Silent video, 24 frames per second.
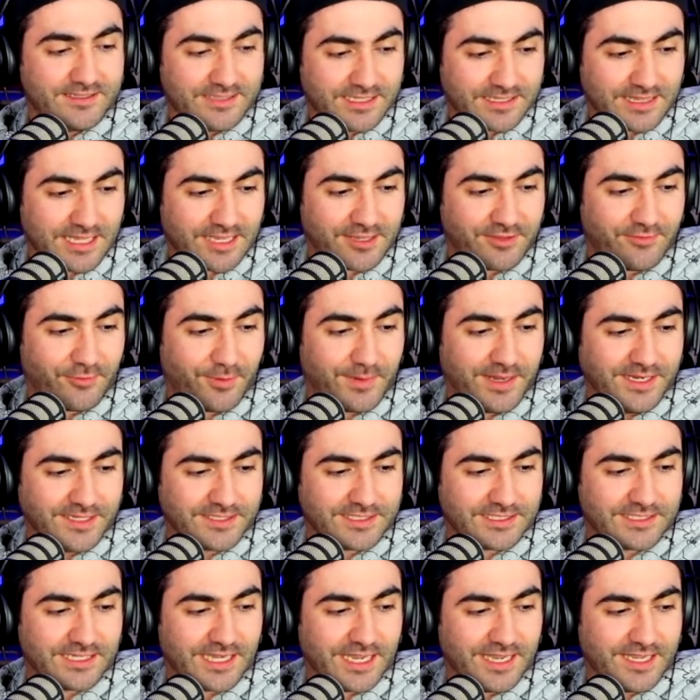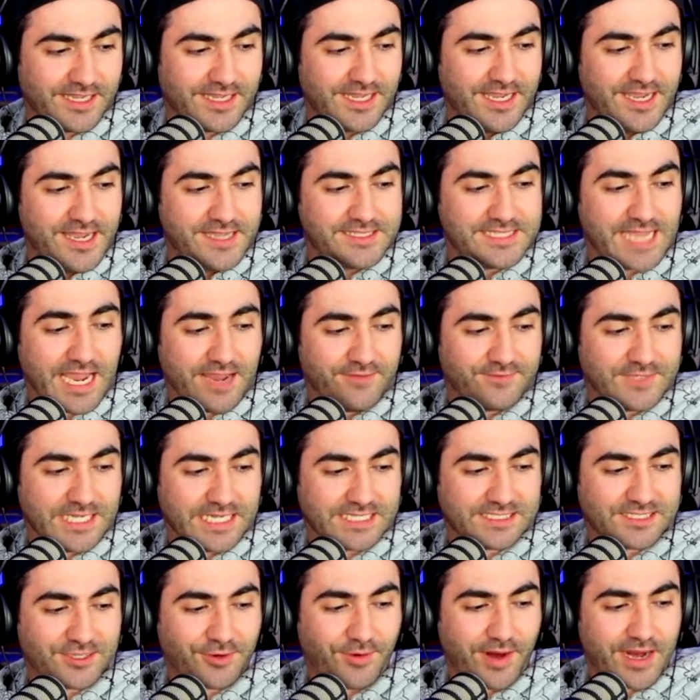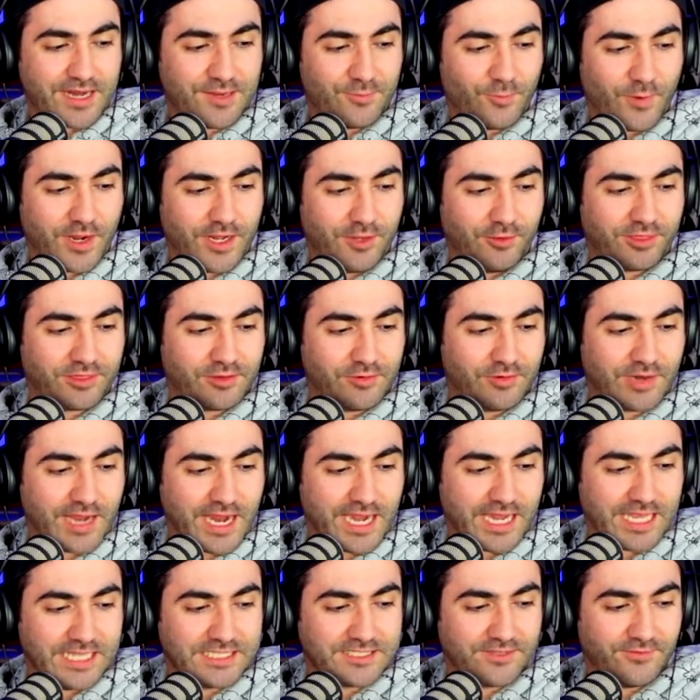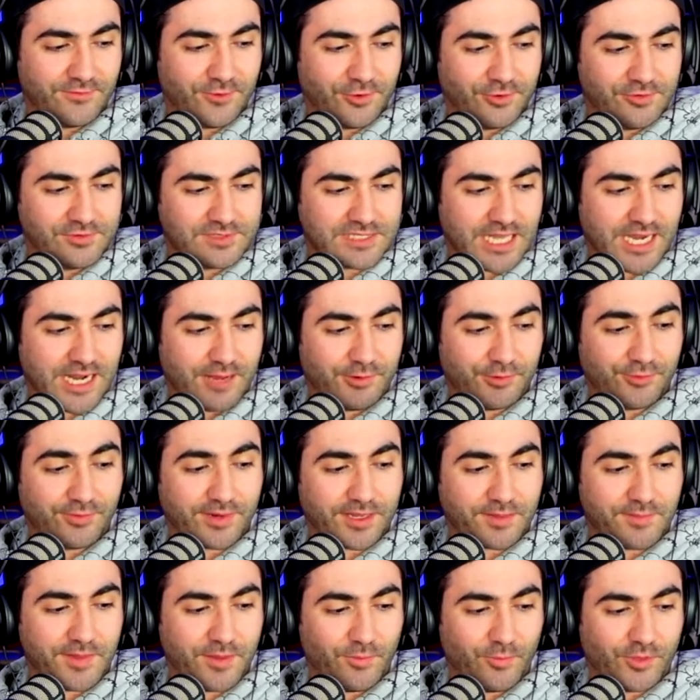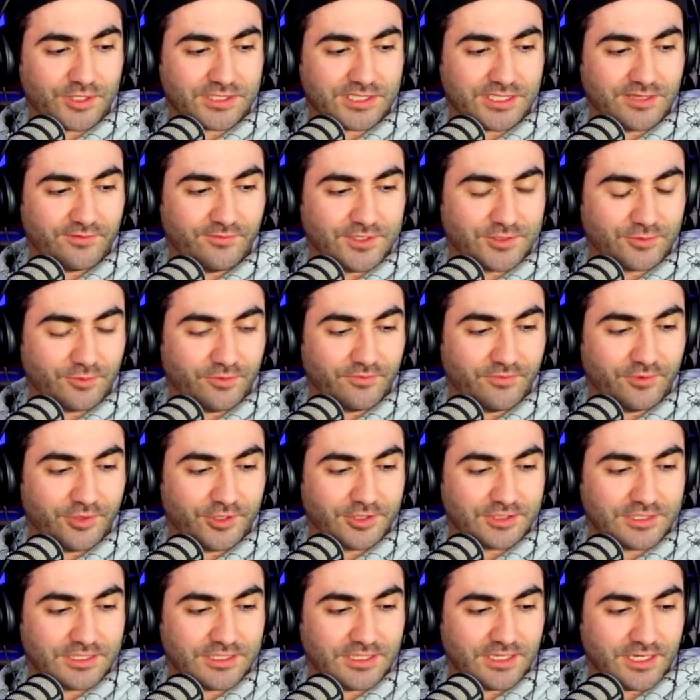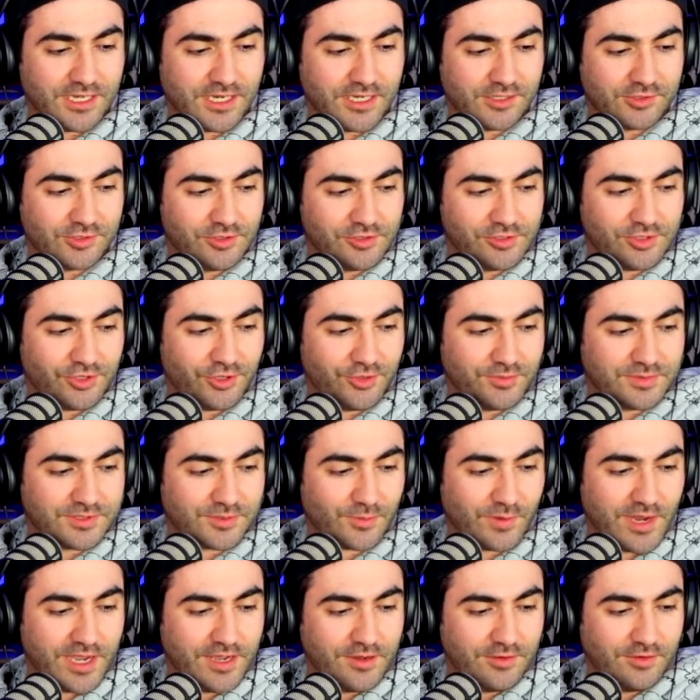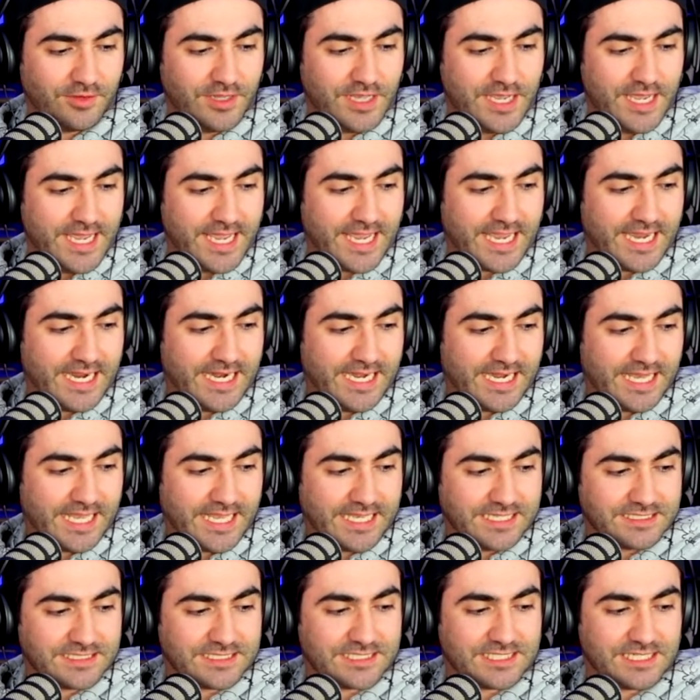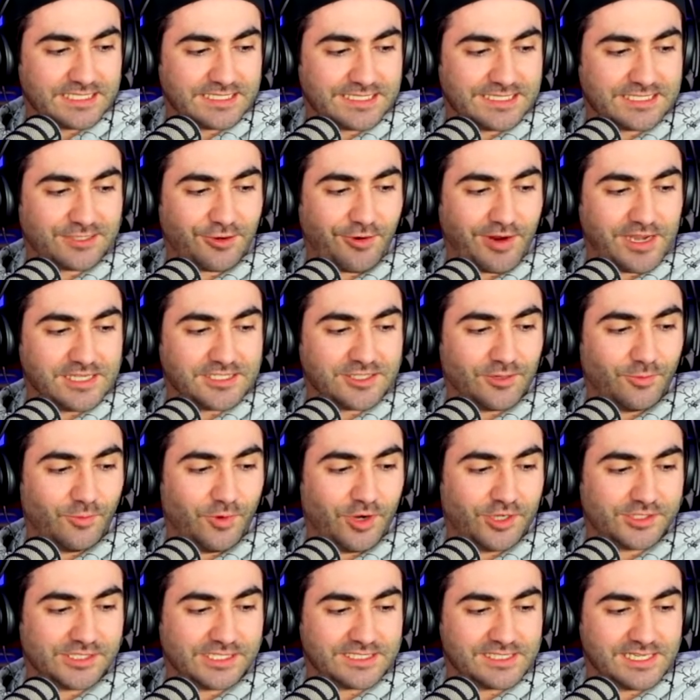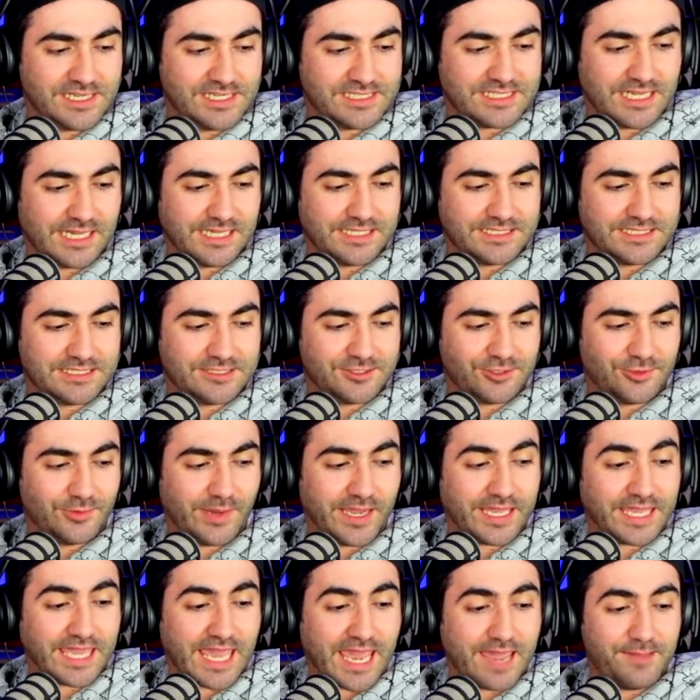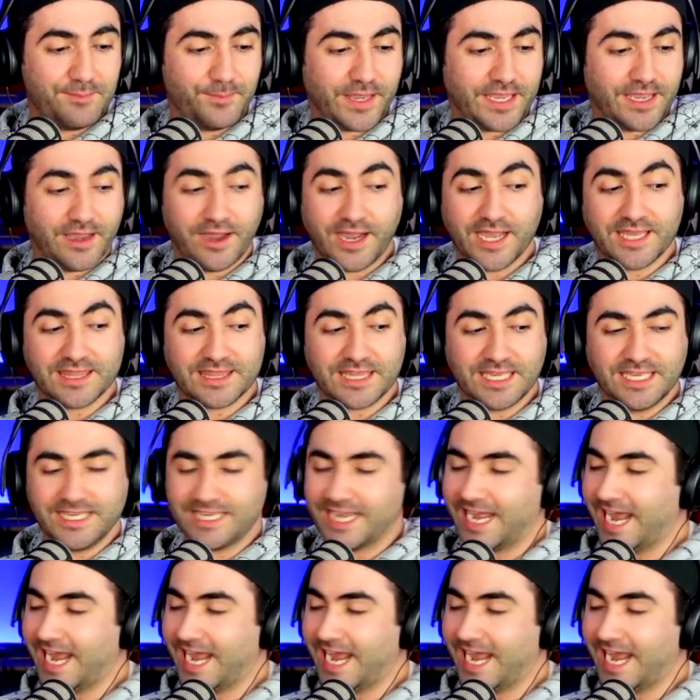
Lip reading: Thank you very much. Yeah, Dave does great and well thought out interviews, and I would recommend watching the visual version on YouTube as well. It is just as great to watch as it is to listen to, and can be, I think,